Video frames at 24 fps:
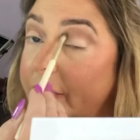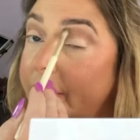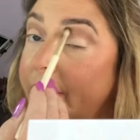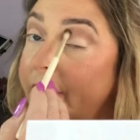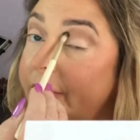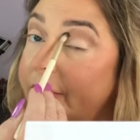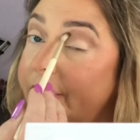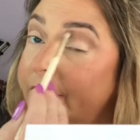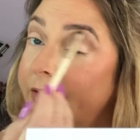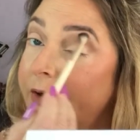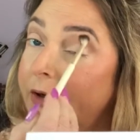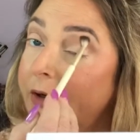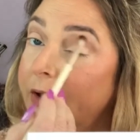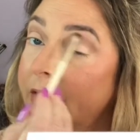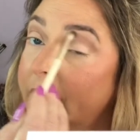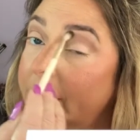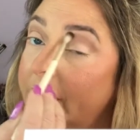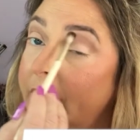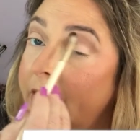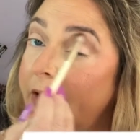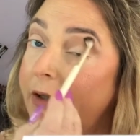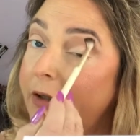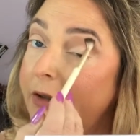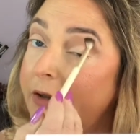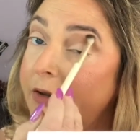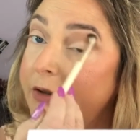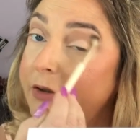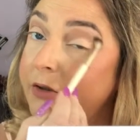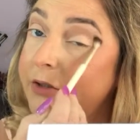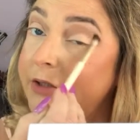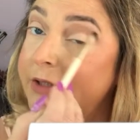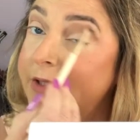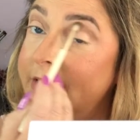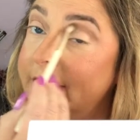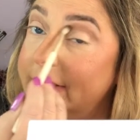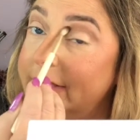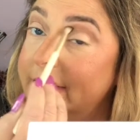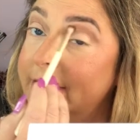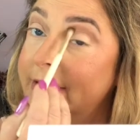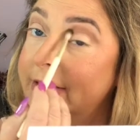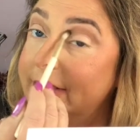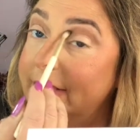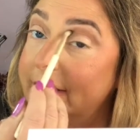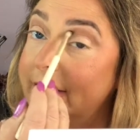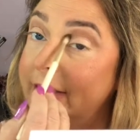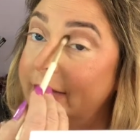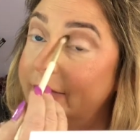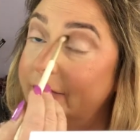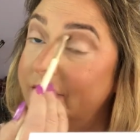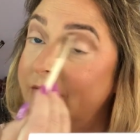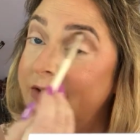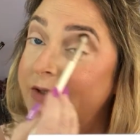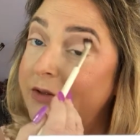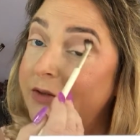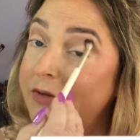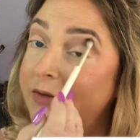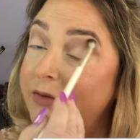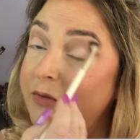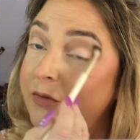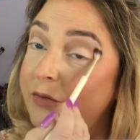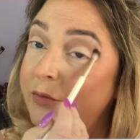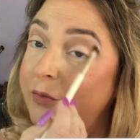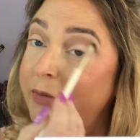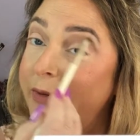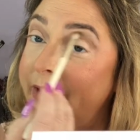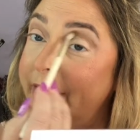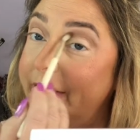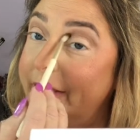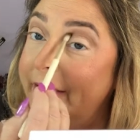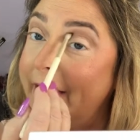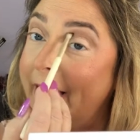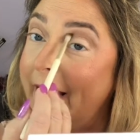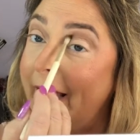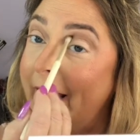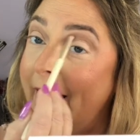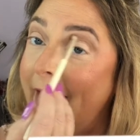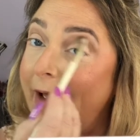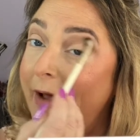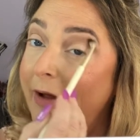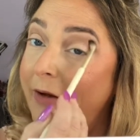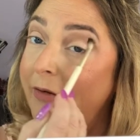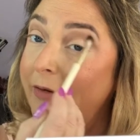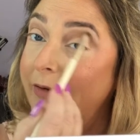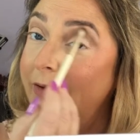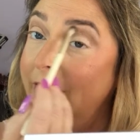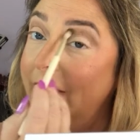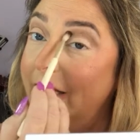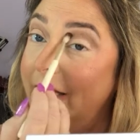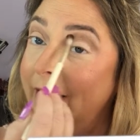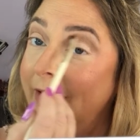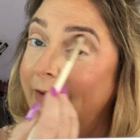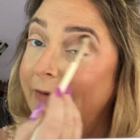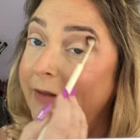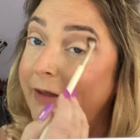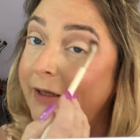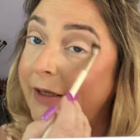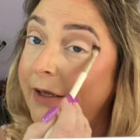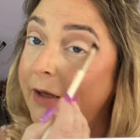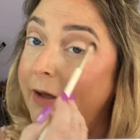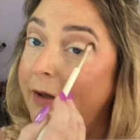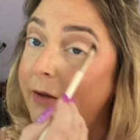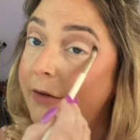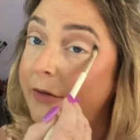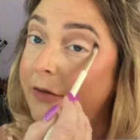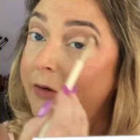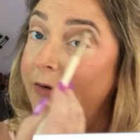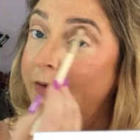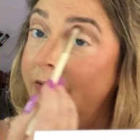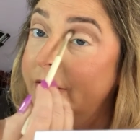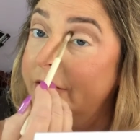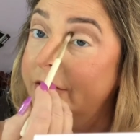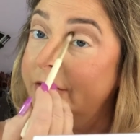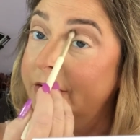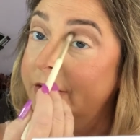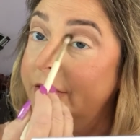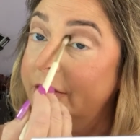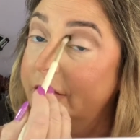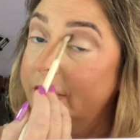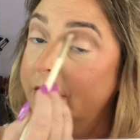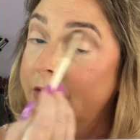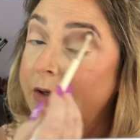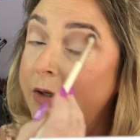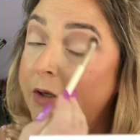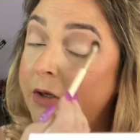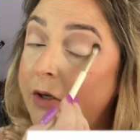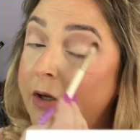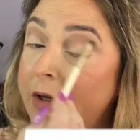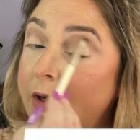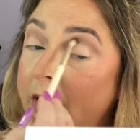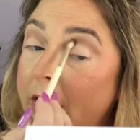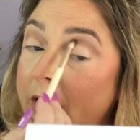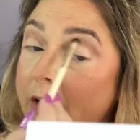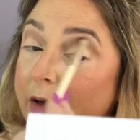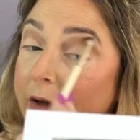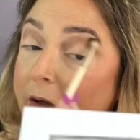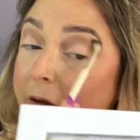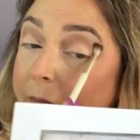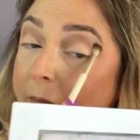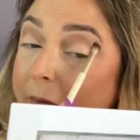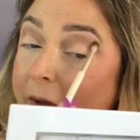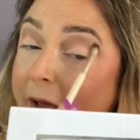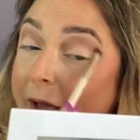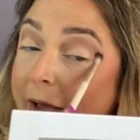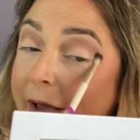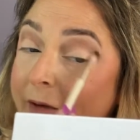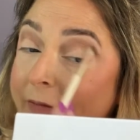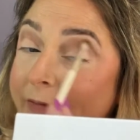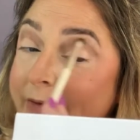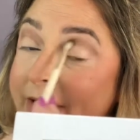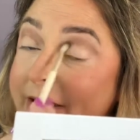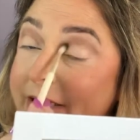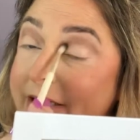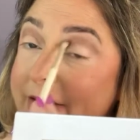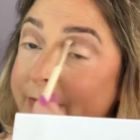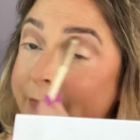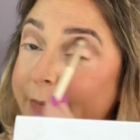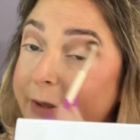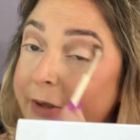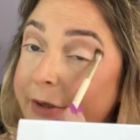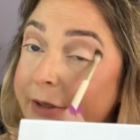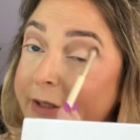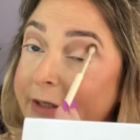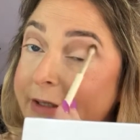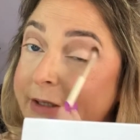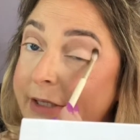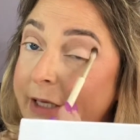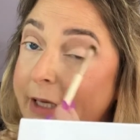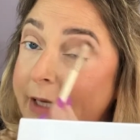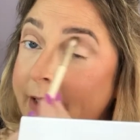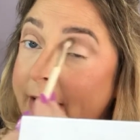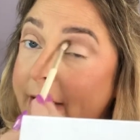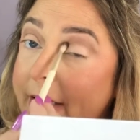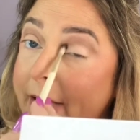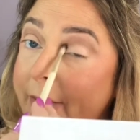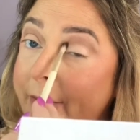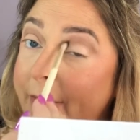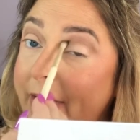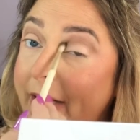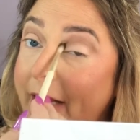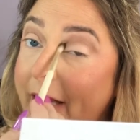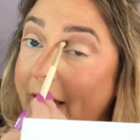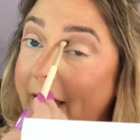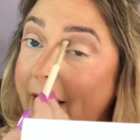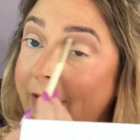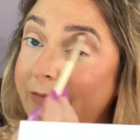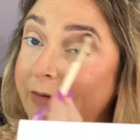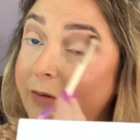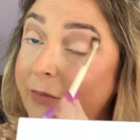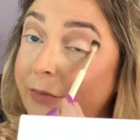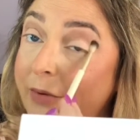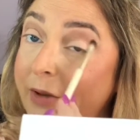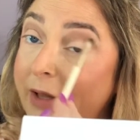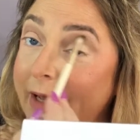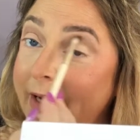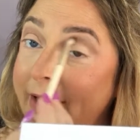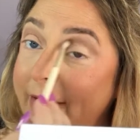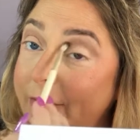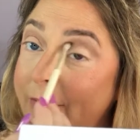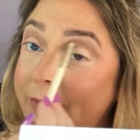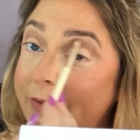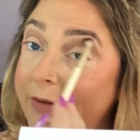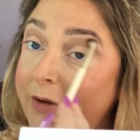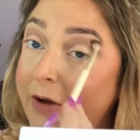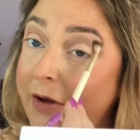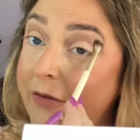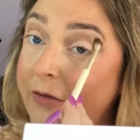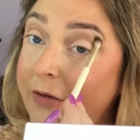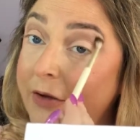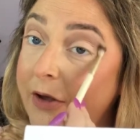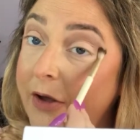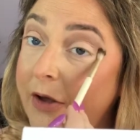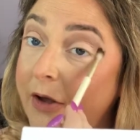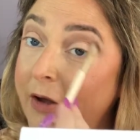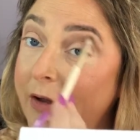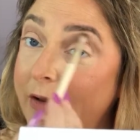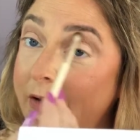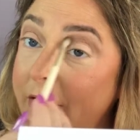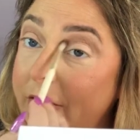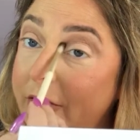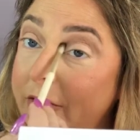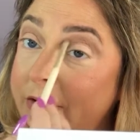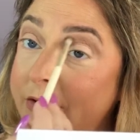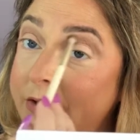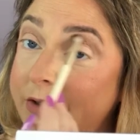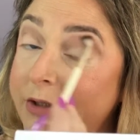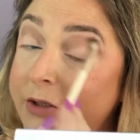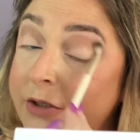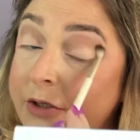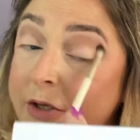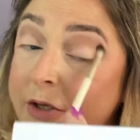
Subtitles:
of the dark colors didn't seem to blend out like the others. I haven't experienced that yet, but I haven't played with all the colors.